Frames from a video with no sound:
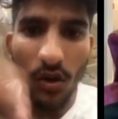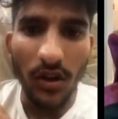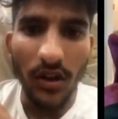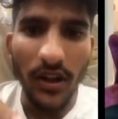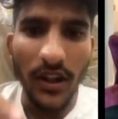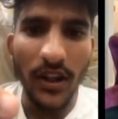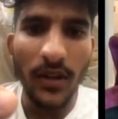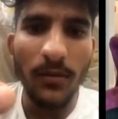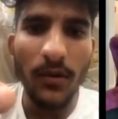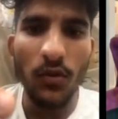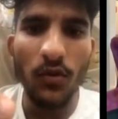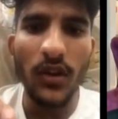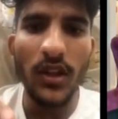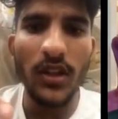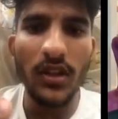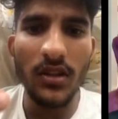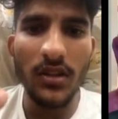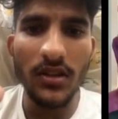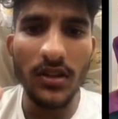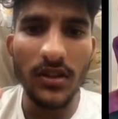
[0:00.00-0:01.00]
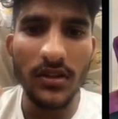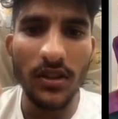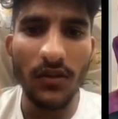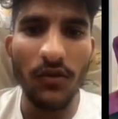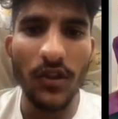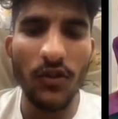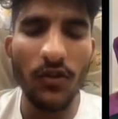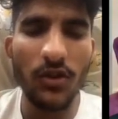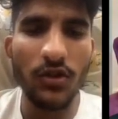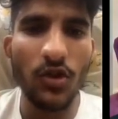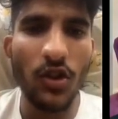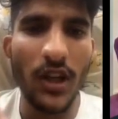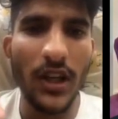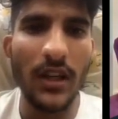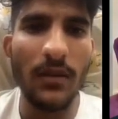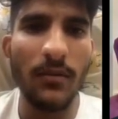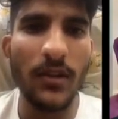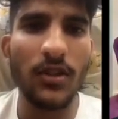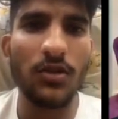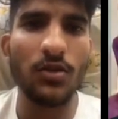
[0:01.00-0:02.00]
In between, someone was
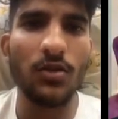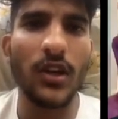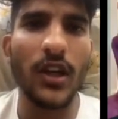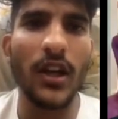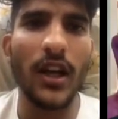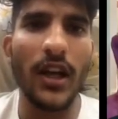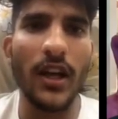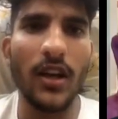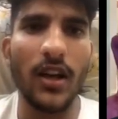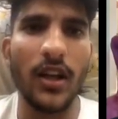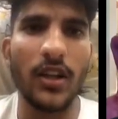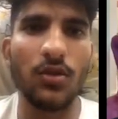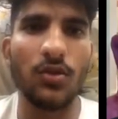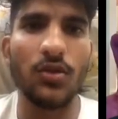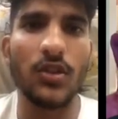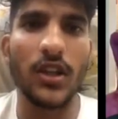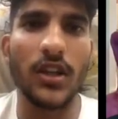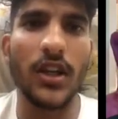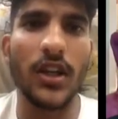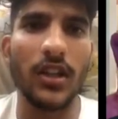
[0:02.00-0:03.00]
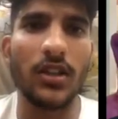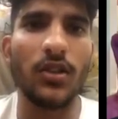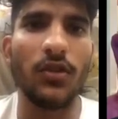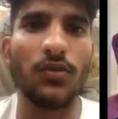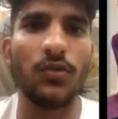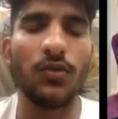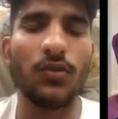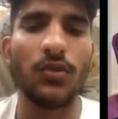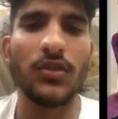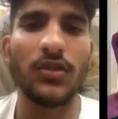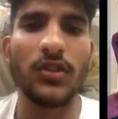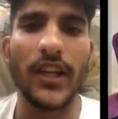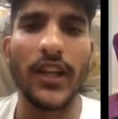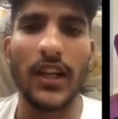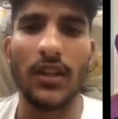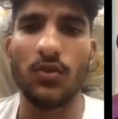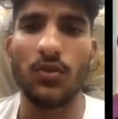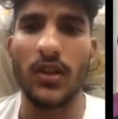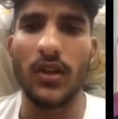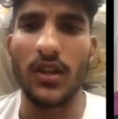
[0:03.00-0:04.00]
calling me, so I had to cut the phone.
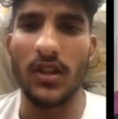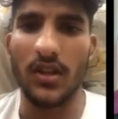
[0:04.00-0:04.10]
That's why.